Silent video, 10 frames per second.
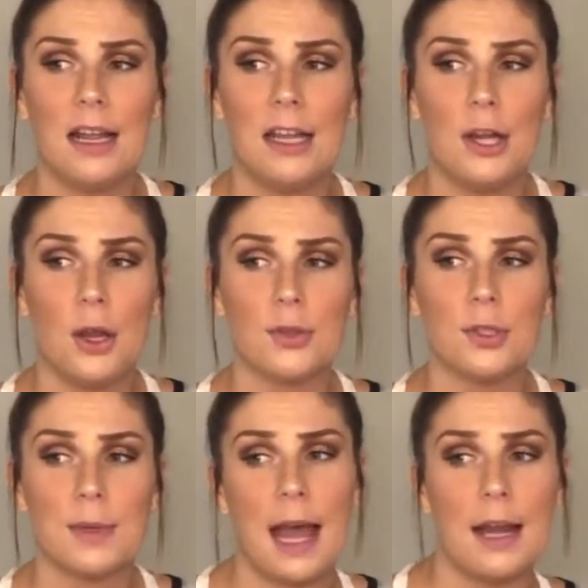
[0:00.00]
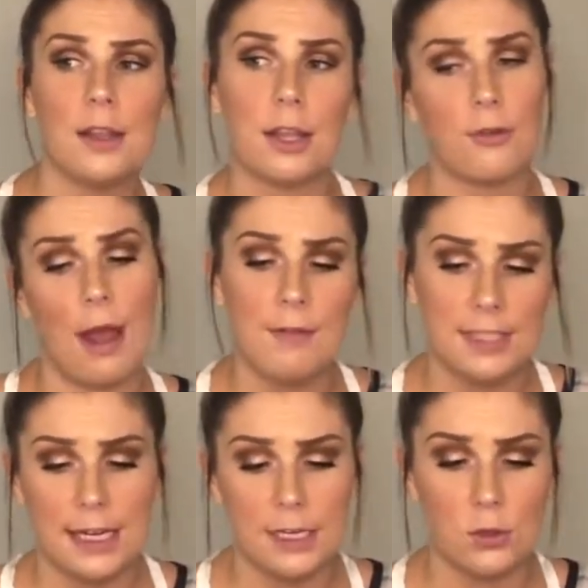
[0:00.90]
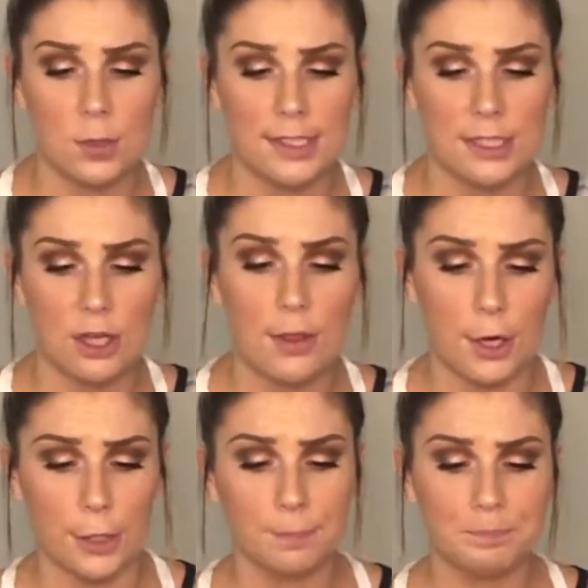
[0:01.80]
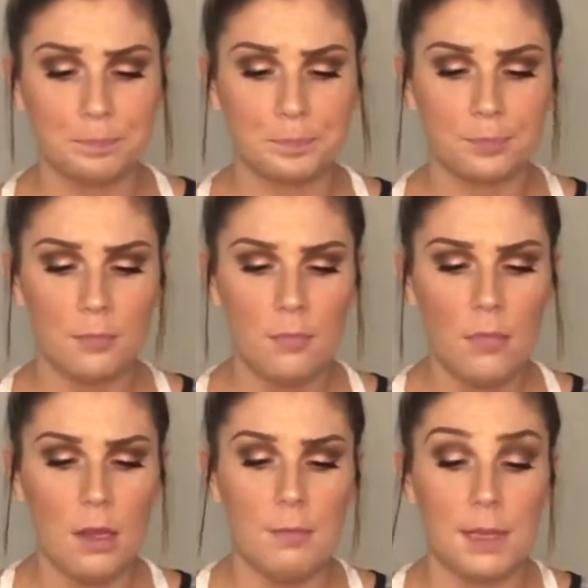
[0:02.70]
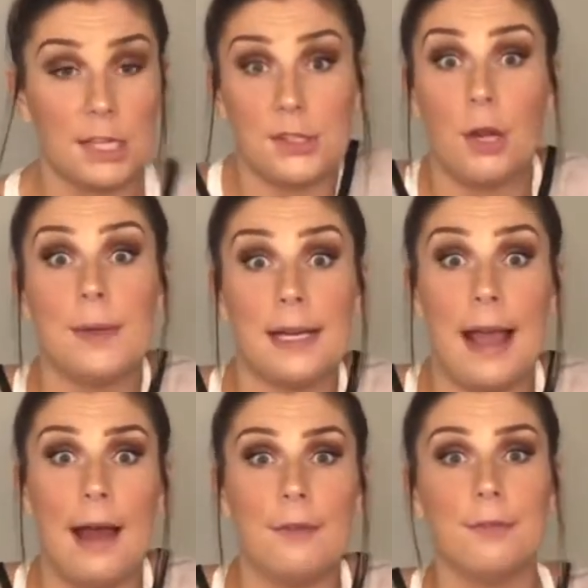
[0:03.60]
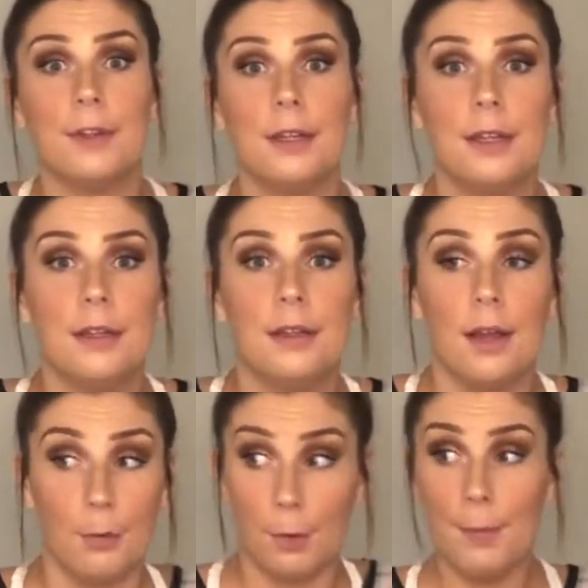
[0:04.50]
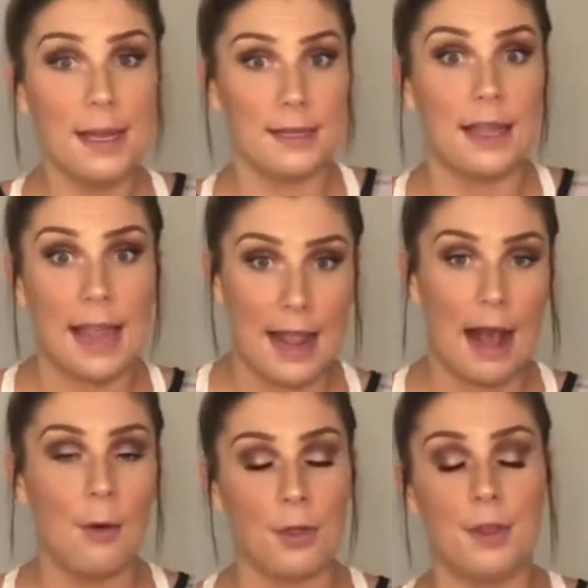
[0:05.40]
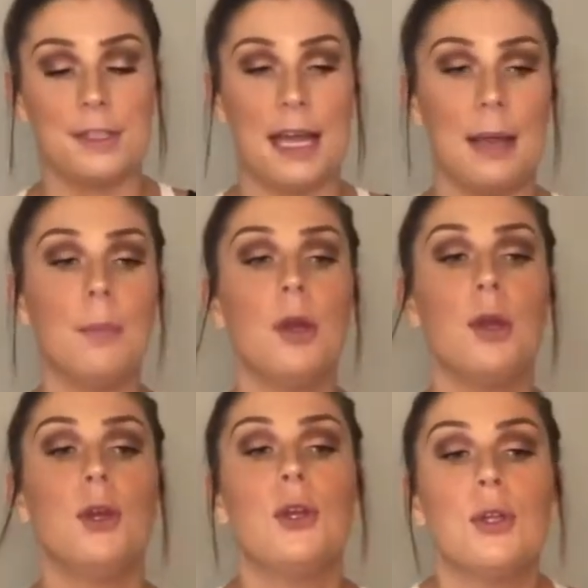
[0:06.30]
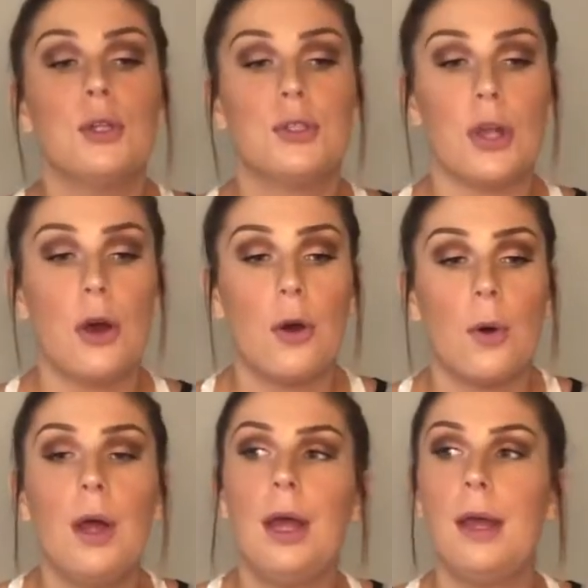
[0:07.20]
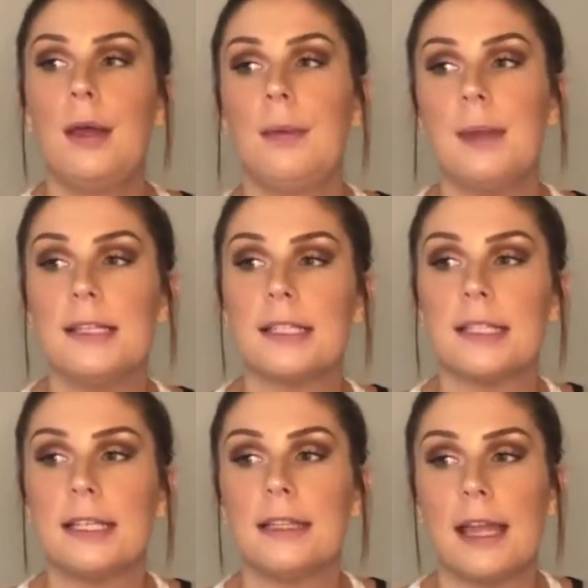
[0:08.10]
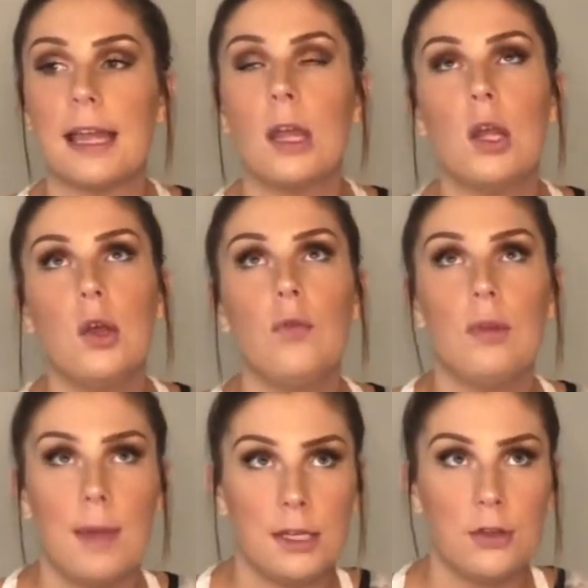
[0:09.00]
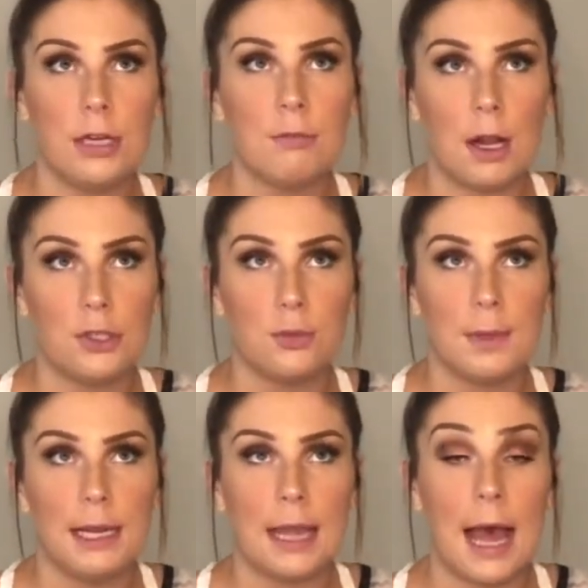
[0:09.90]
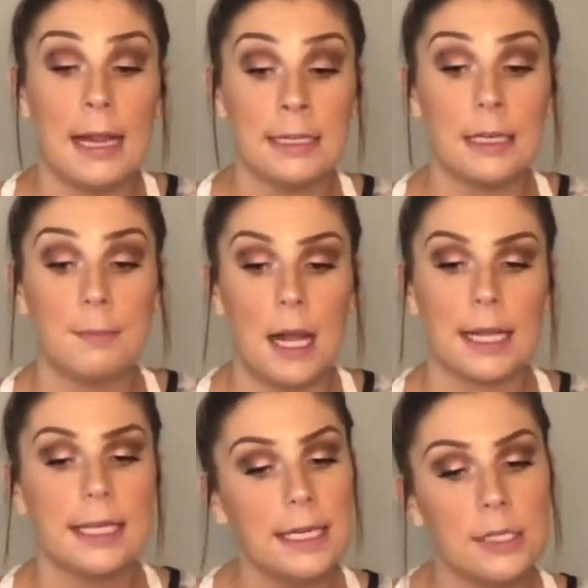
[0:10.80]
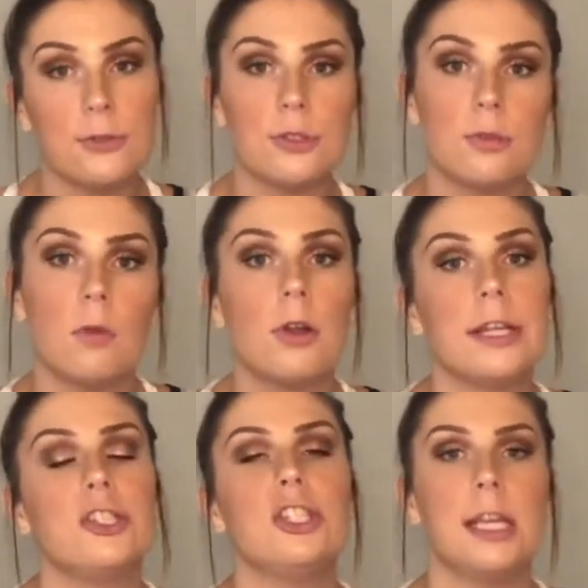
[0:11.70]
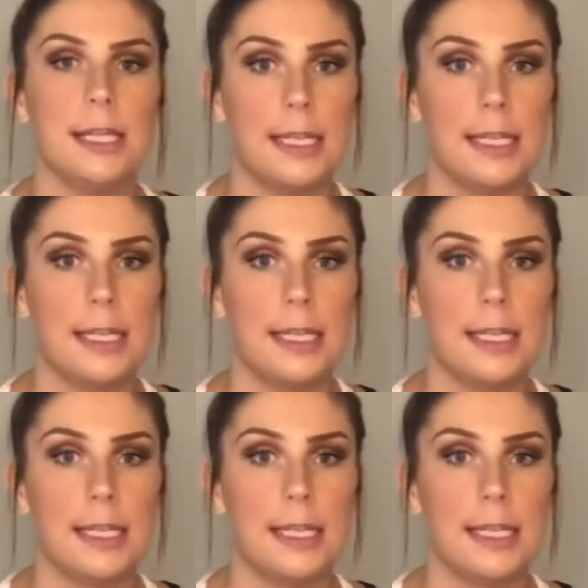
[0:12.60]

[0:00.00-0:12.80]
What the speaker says: you know, so we kind of like gravitated towards each other because, you know, we didn't have a roommate to like hang out with all the time. So basically like we met during rush week. I ended up not getting into a sorority, she